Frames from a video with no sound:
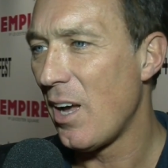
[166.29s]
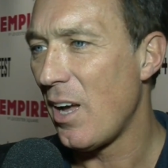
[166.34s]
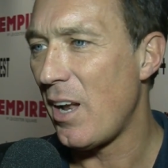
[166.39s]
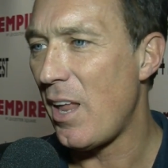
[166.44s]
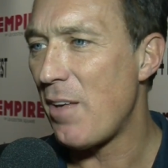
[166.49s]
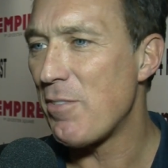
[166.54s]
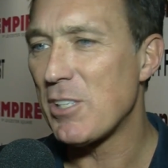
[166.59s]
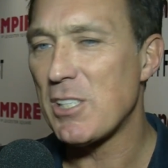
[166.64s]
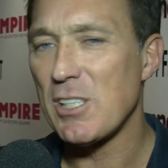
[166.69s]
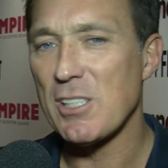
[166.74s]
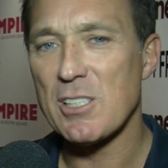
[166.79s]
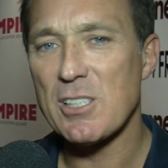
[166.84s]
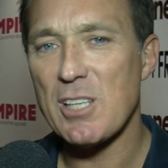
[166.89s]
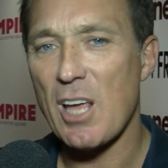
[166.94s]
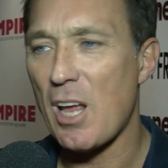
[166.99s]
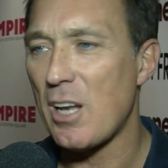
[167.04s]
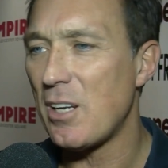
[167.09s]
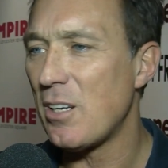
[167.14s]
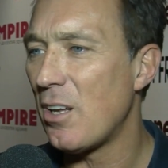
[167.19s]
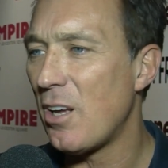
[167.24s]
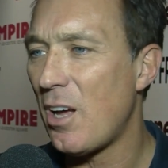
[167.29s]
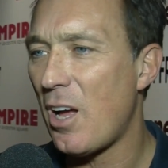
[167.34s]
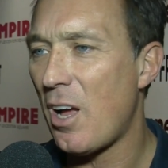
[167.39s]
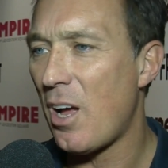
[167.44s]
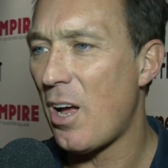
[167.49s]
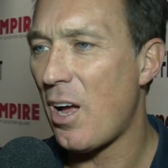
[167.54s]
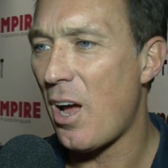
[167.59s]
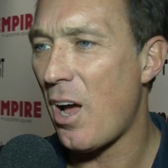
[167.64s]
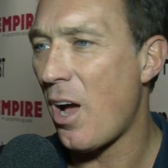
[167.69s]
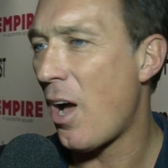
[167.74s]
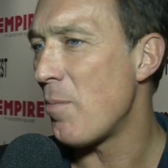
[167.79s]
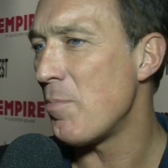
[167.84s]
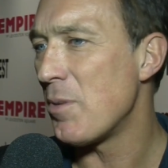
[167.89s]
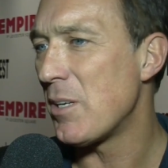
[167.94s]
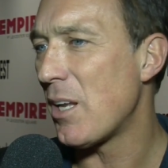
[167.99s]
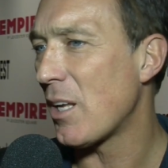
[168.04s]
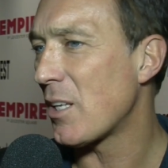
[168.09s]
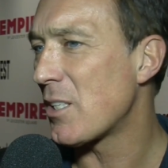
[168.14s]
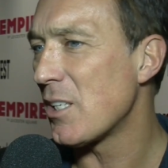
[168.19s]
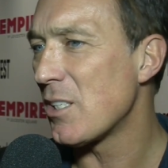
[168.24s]
And ever since then, I'm
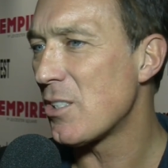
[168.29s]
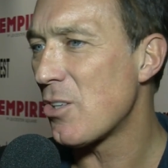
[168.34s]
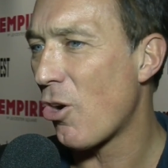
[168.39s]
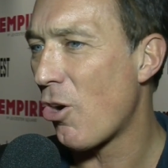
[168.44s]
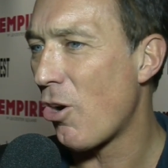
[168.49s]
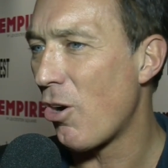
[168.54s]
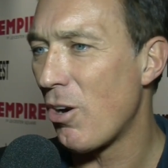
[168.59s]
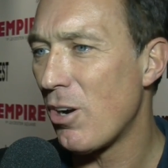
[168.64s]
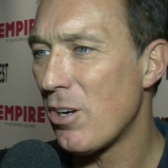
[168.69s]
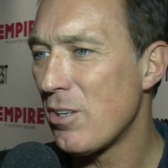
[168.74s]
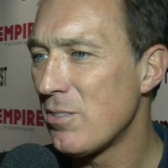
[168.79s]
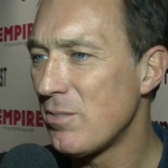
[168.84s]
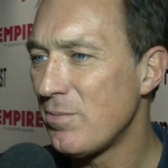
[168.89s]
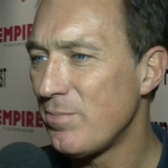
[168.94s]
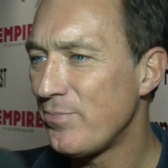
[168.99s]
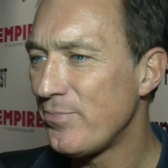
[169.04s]
addicted to horror.